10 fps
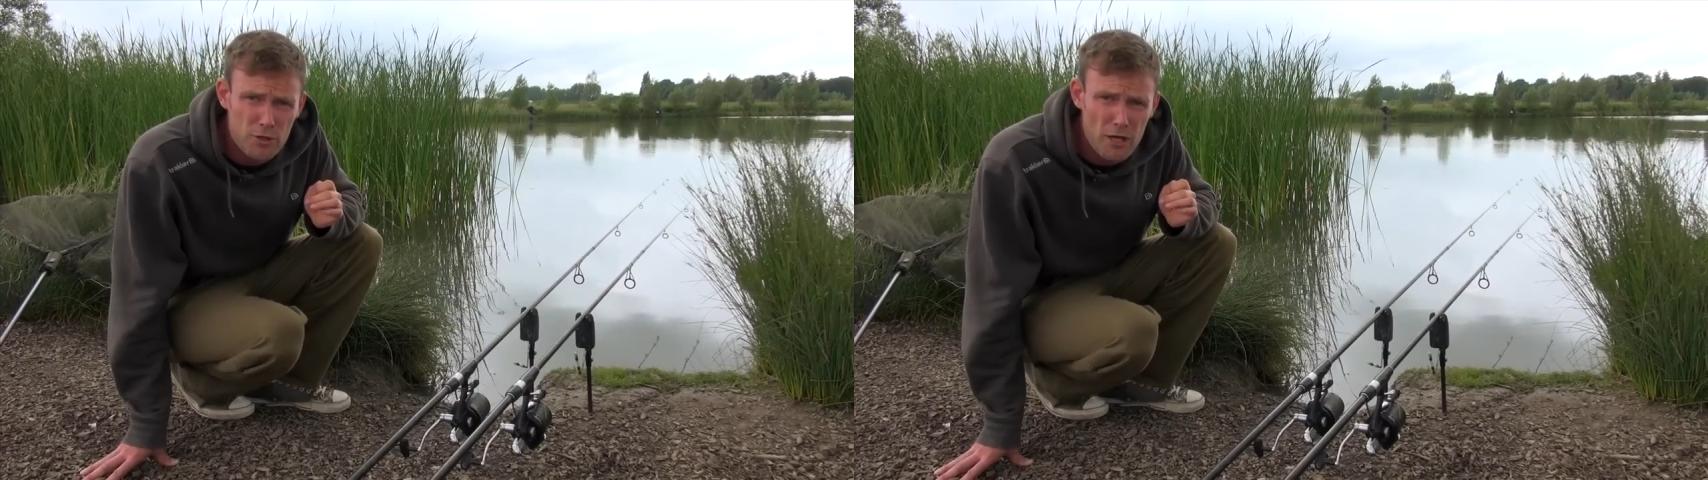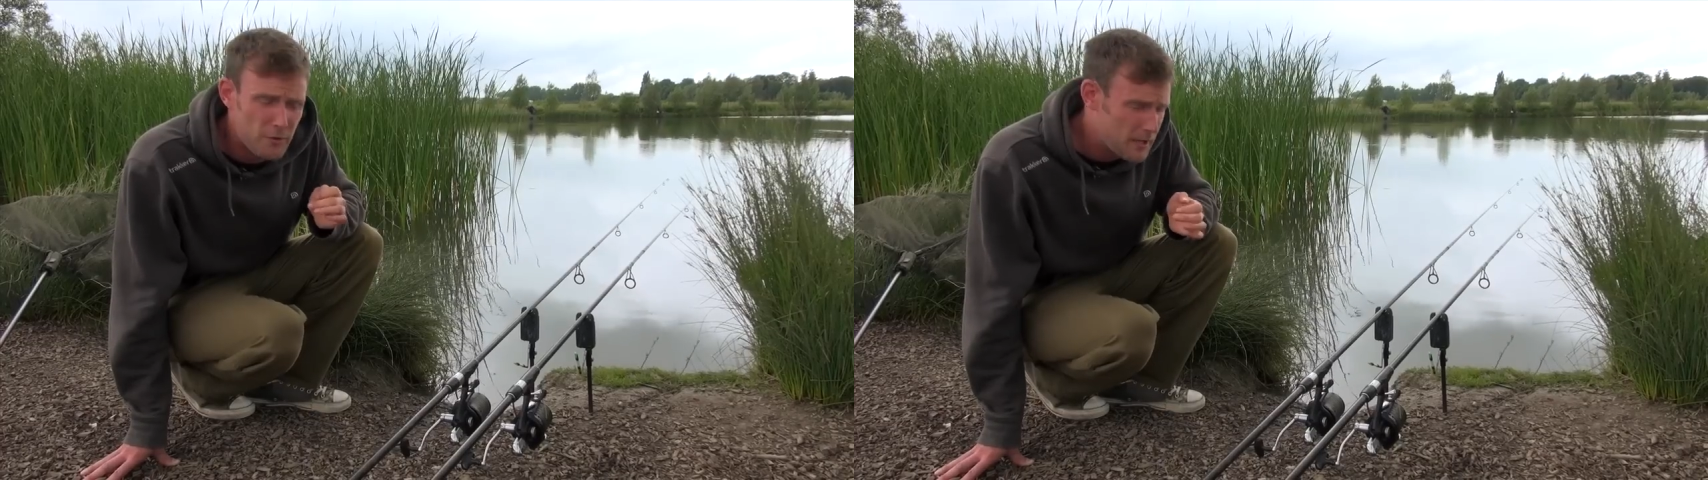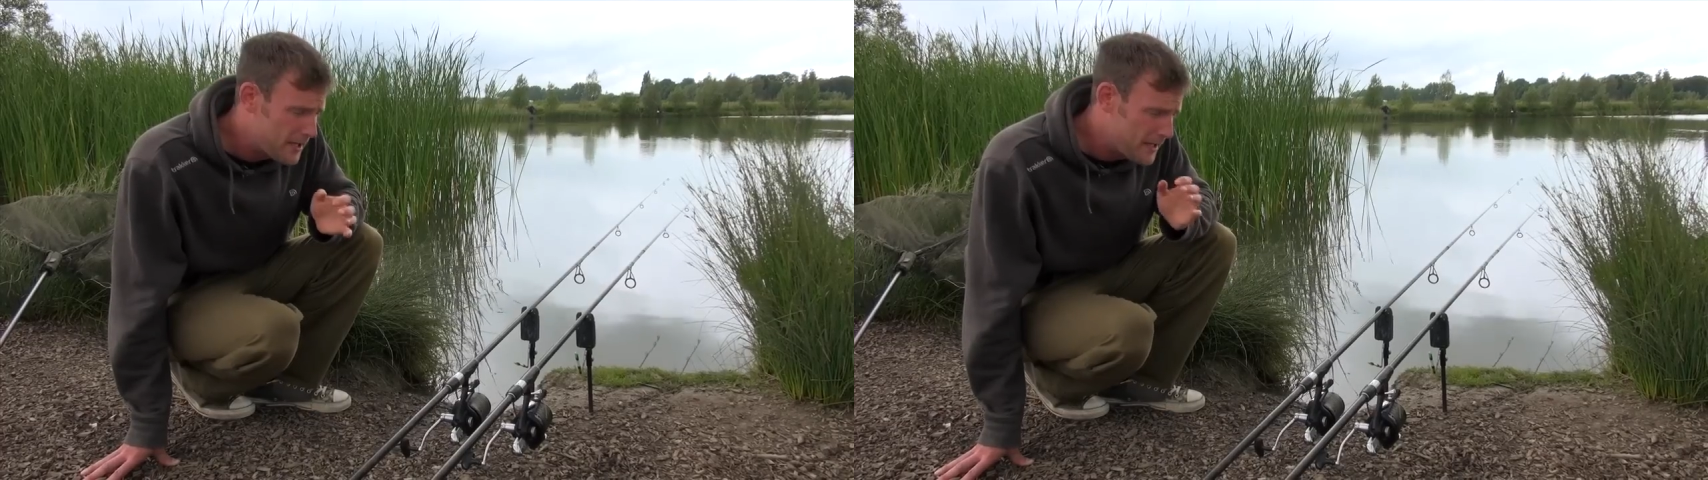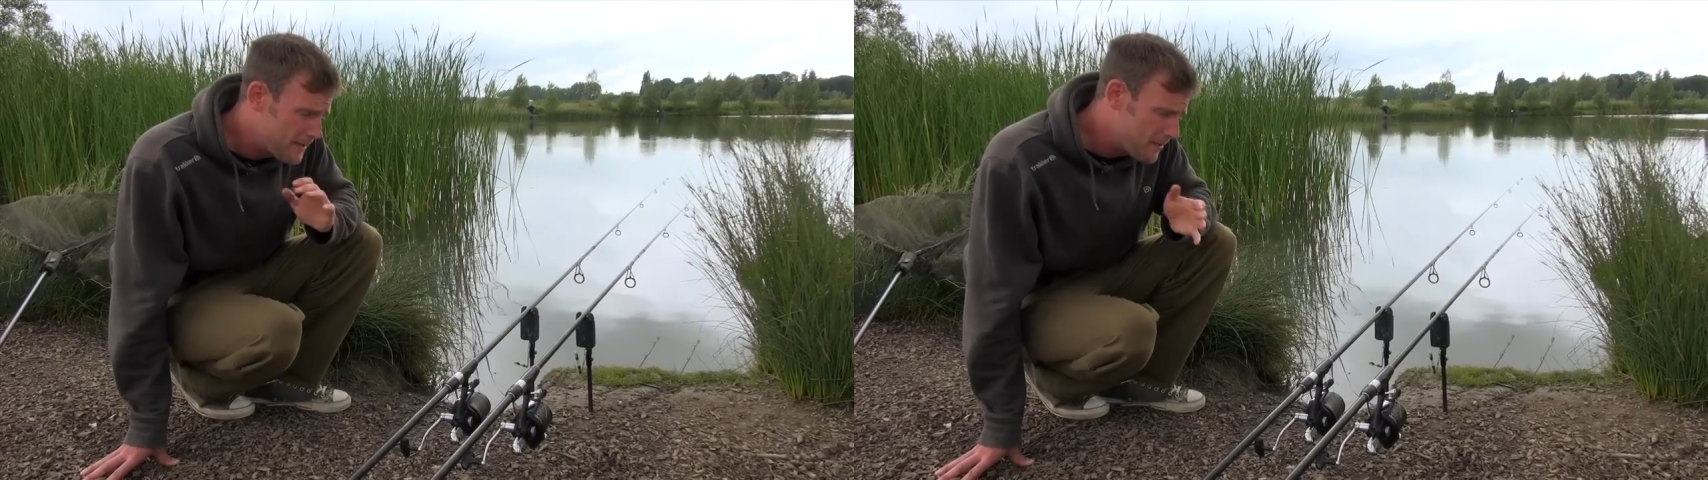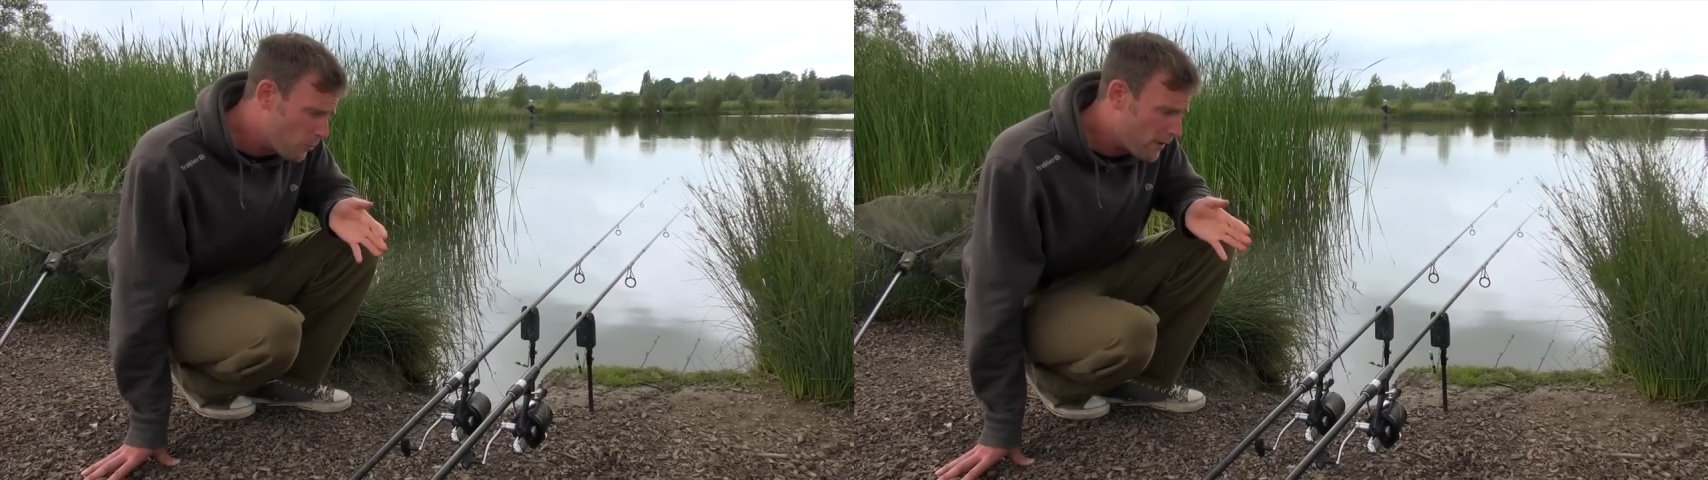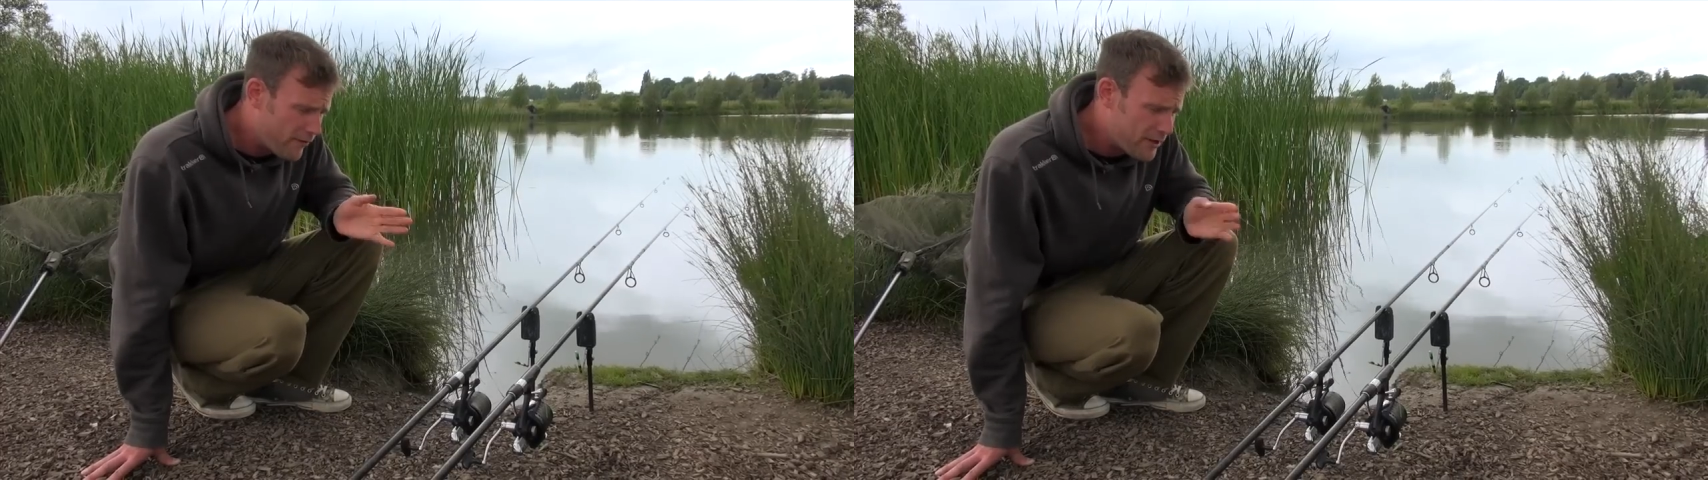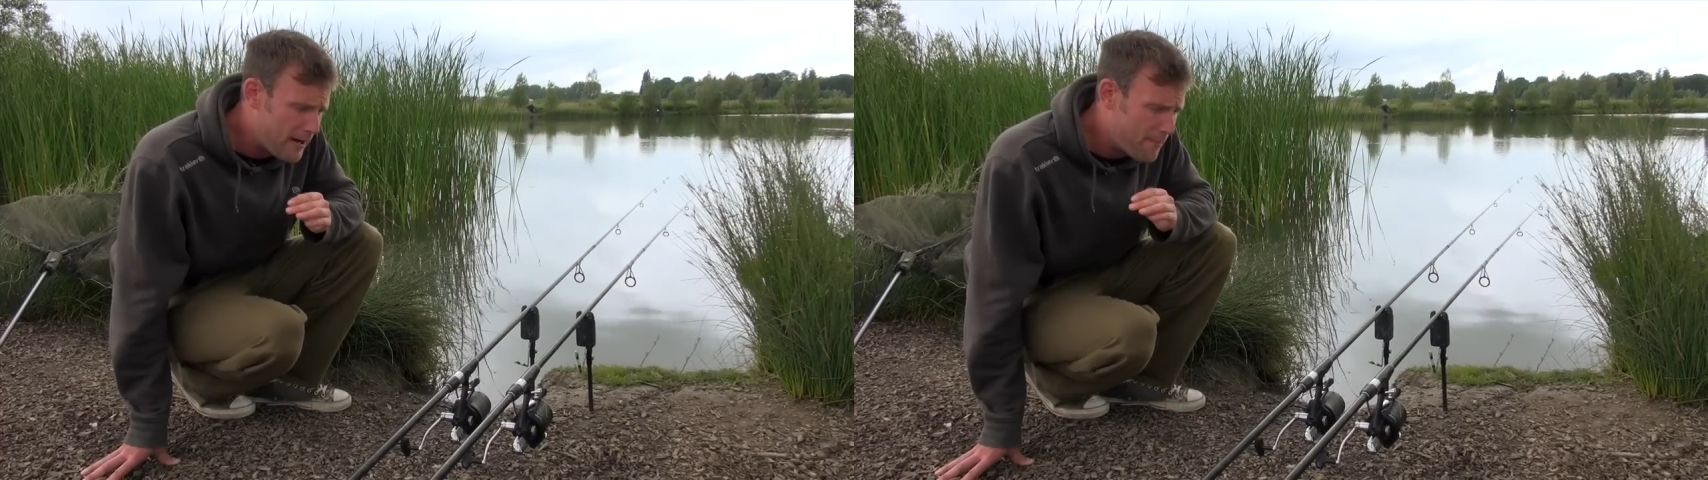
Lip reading: So whether I get